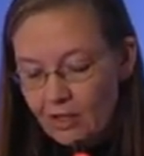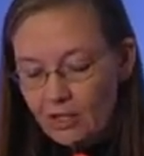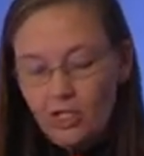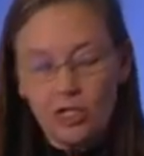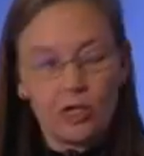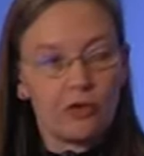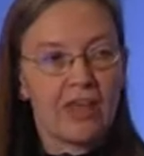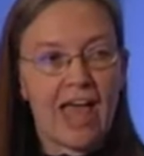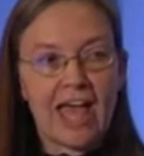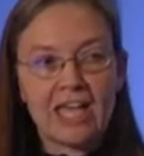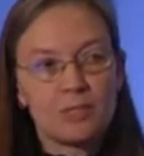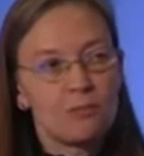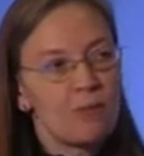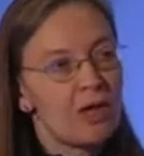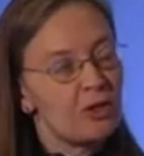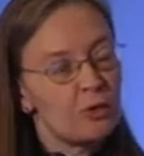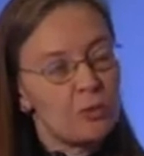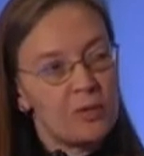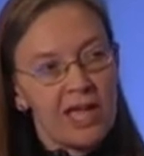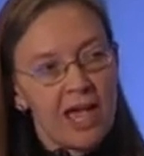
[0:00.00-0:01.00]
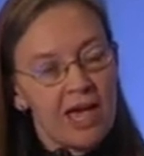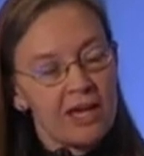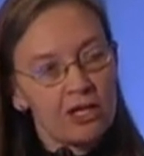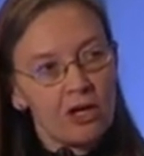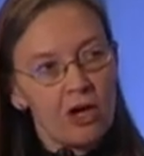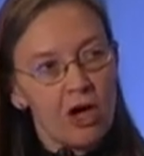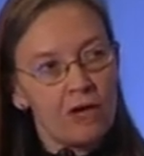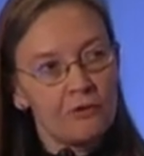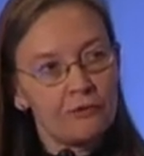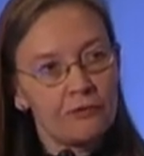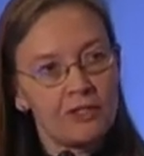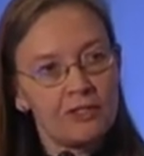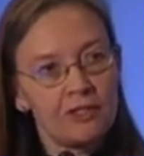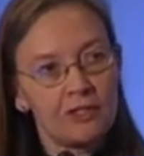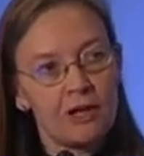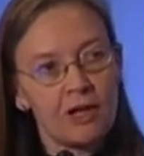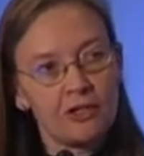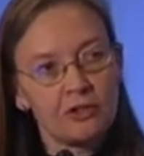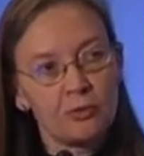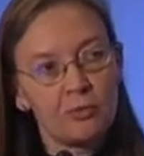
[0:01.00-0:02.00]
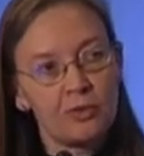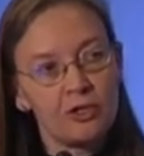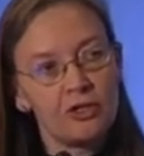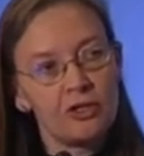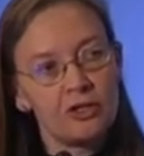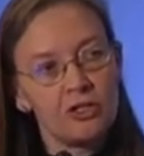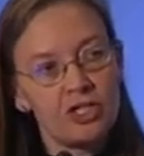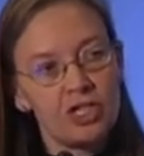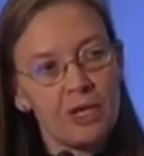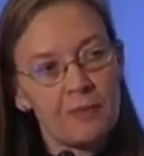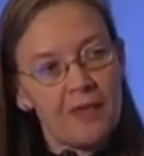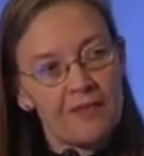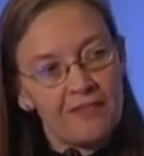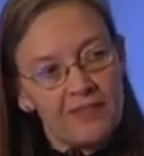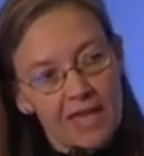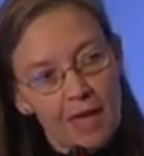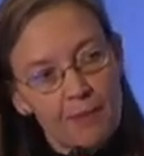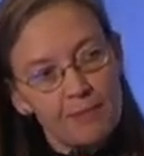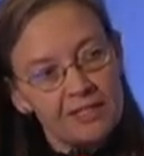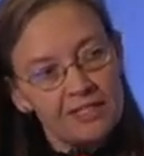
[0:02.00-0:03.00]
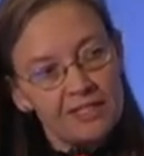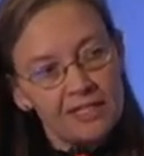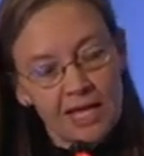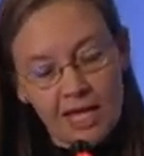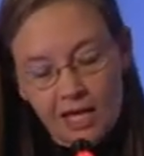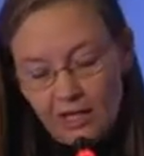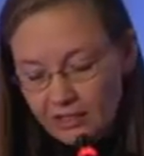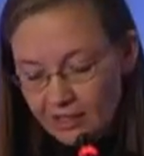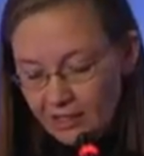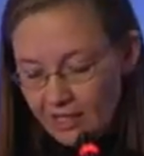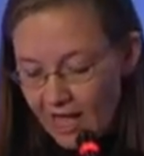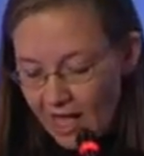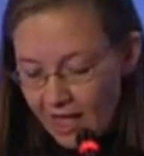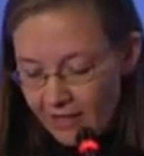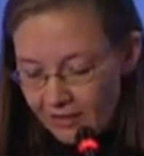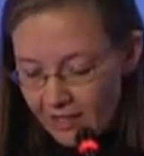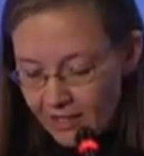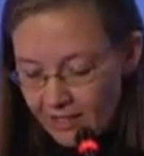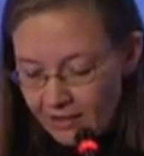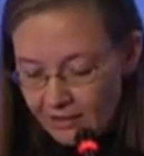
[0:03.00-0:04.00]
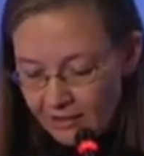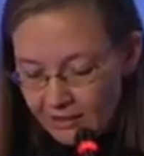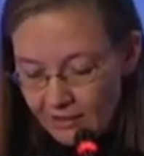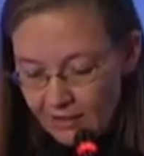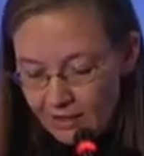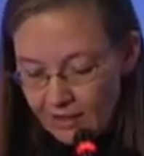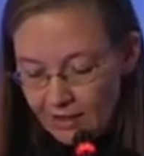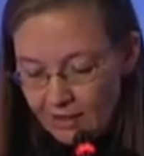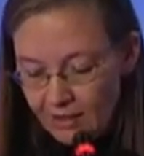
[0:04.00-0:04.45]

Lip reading: Last month we had a conference on entrepreneurship that the embassy held in Athens.